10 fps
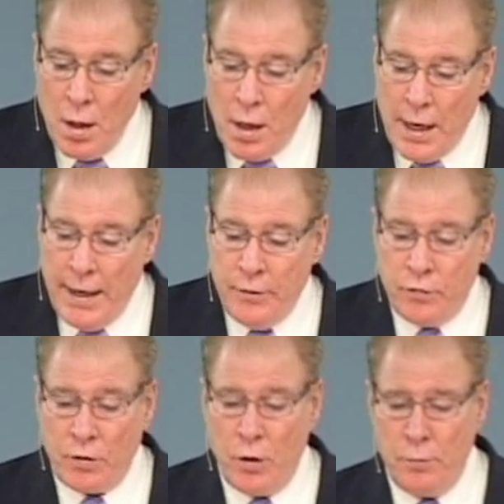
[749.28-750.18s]
And
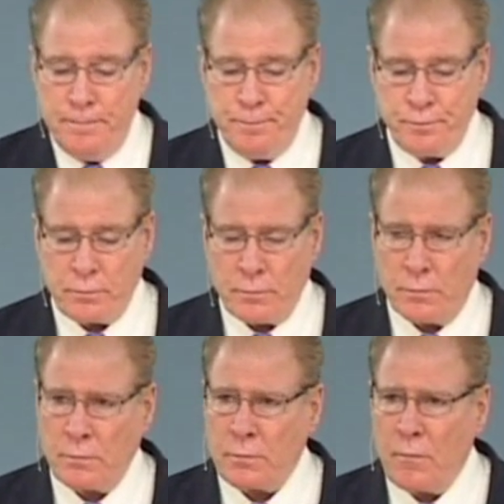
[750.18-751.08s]
so
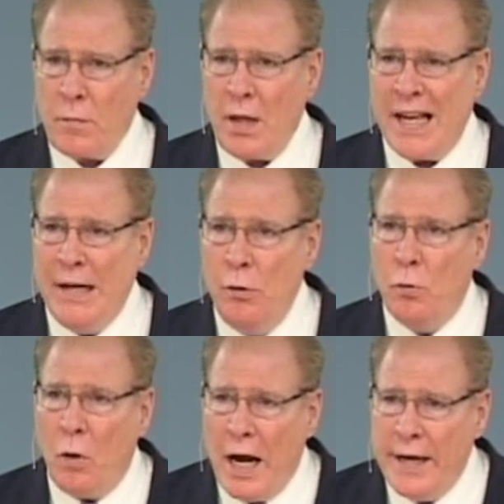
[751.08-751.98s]
he
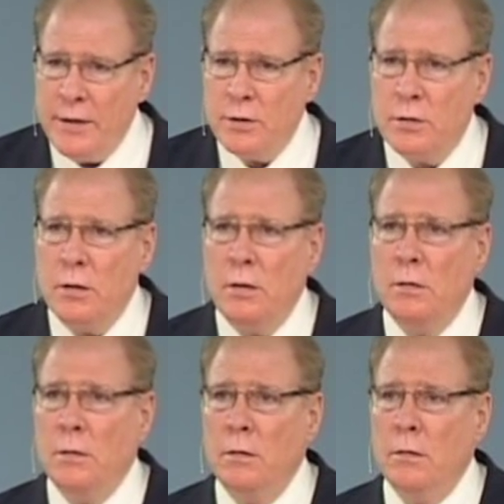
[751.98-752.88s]
writes
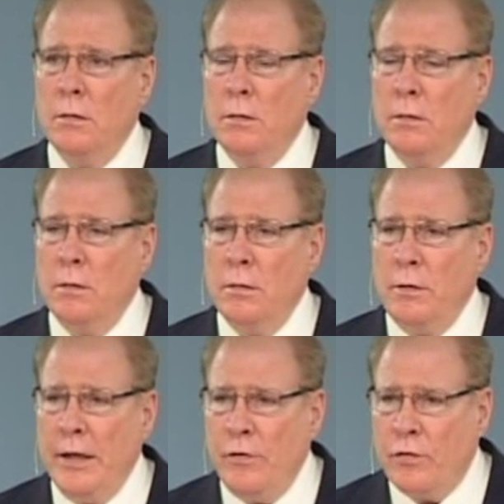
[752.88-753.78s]

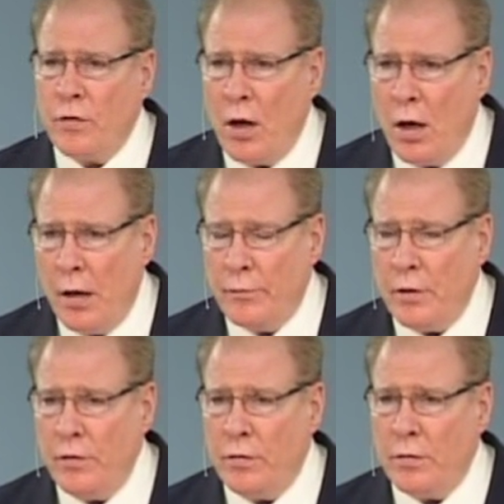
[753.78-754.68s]
these psalms,
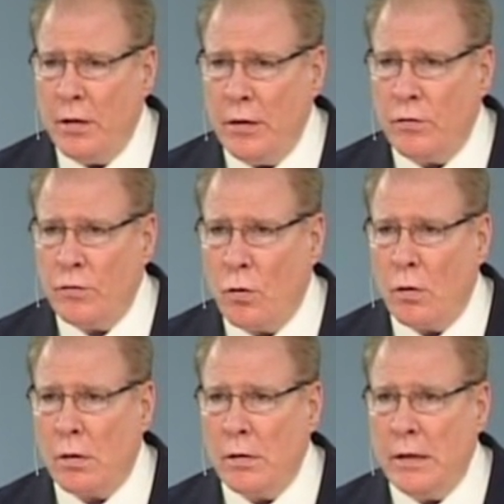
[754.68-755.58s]
these
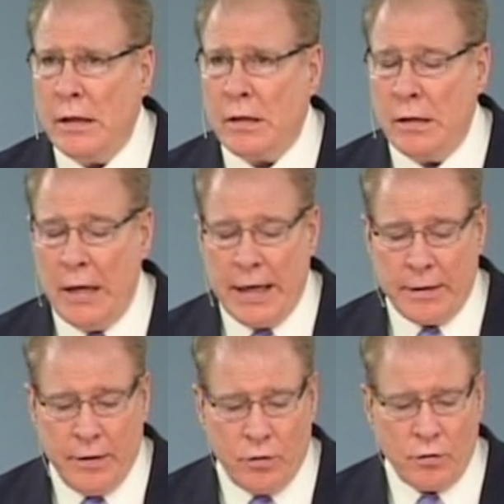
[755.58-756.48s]
historically
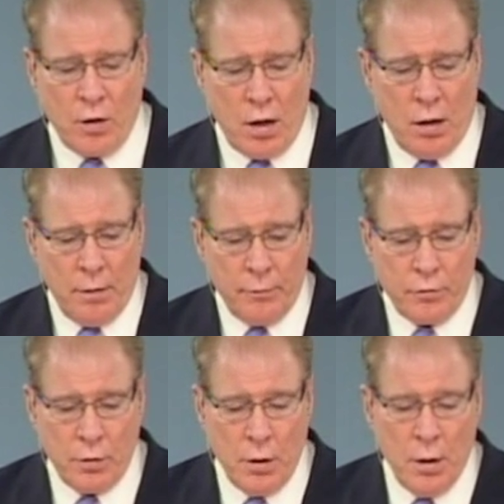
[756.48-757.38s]
connected
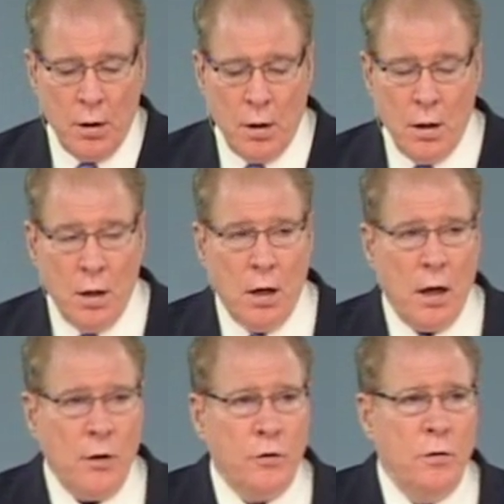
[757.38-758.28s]
psalms,
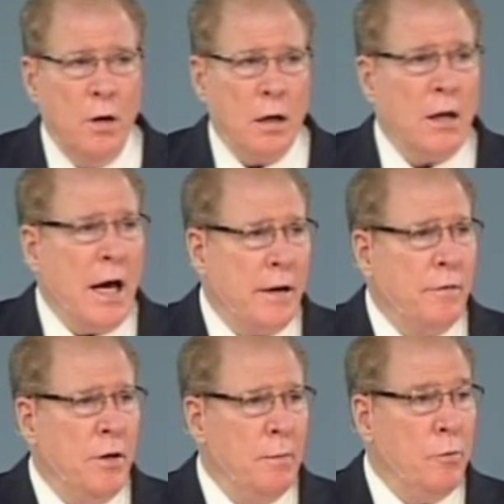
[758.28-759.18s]
a lot
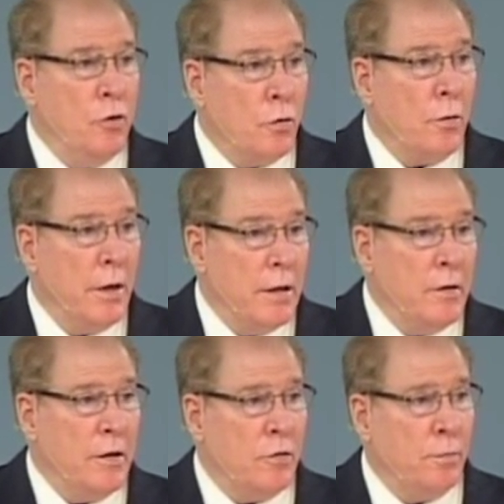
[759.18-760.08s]
of them during
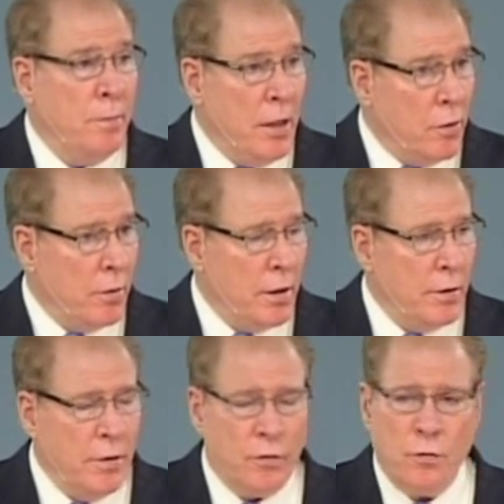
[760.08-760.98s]
this
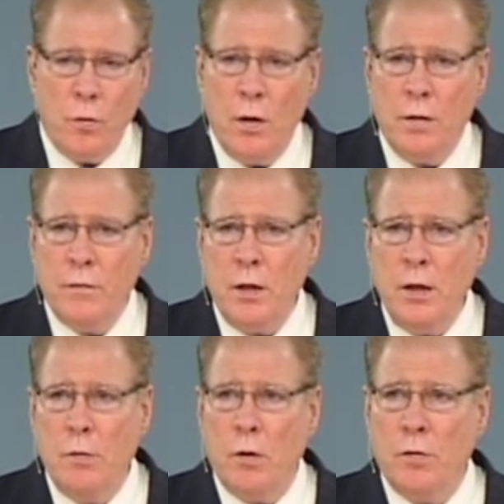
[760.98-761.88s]
period. There's twelve that
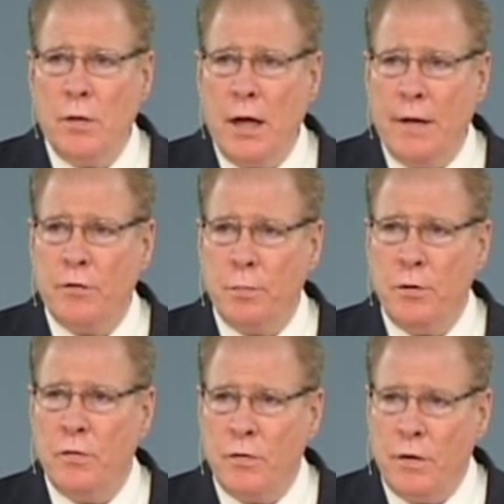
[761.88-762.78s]
he wrote that have
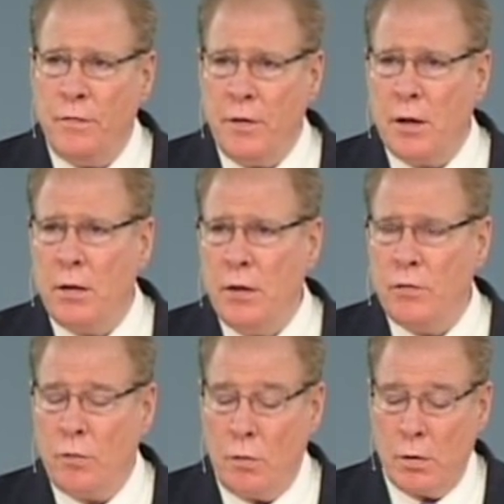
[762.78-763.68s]
specific
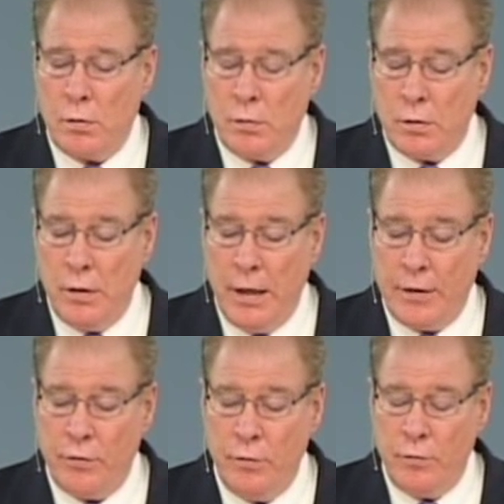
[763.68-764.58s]
historical
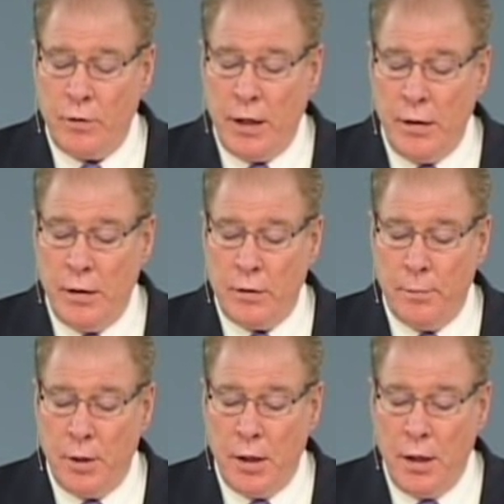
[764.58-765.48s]
connections stated at the
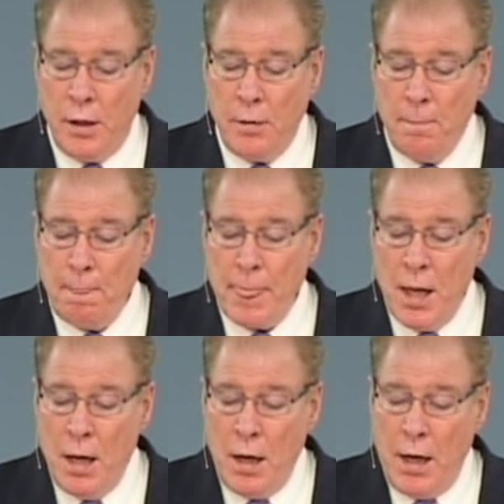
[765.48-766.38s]
beginning.
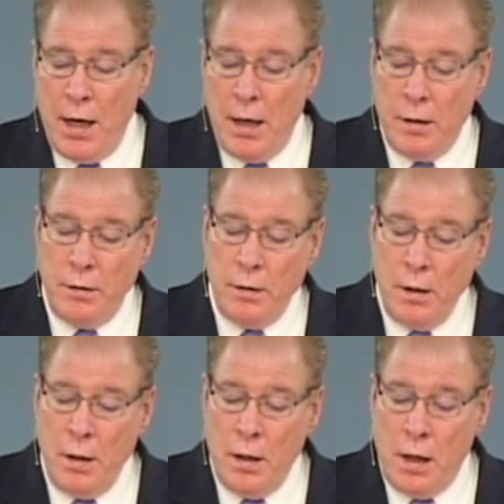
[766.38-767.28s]
And
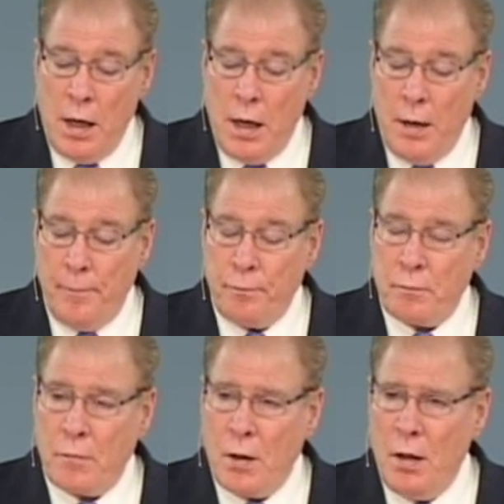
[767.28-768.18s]
um,
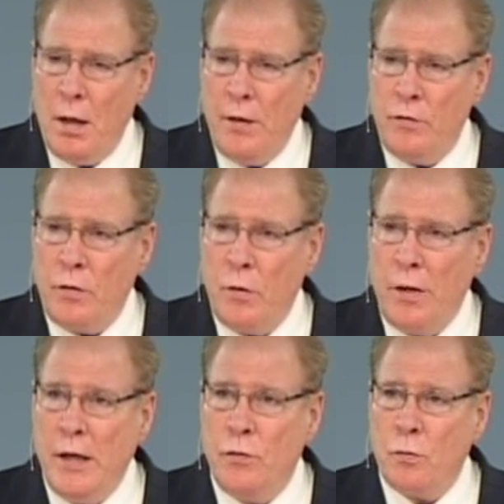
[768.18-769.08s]
and so
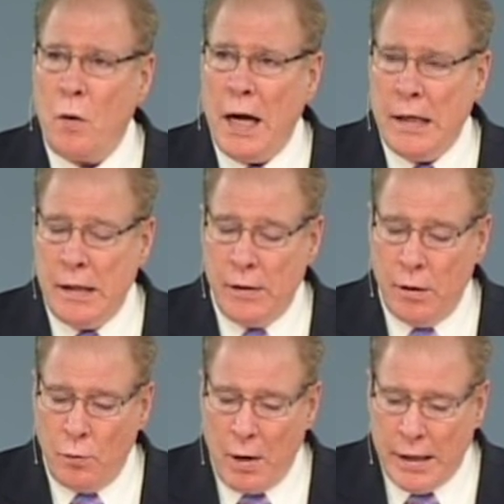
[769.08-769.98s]
he's writing
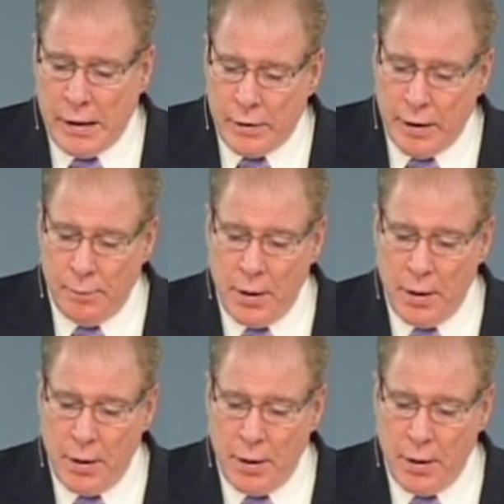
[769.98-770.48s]
writing them.